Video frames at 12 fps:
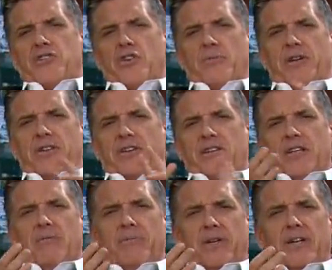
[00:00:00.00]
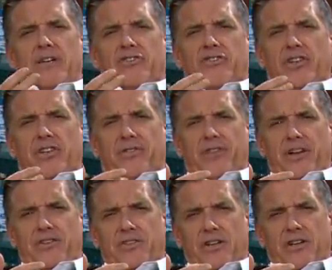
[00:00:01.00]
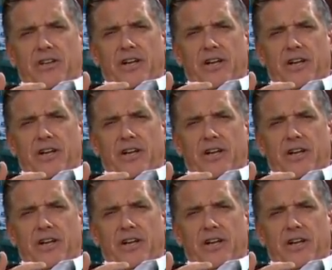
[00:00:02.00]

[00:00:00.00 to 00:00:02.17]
She'll be at the Columbia City Theater,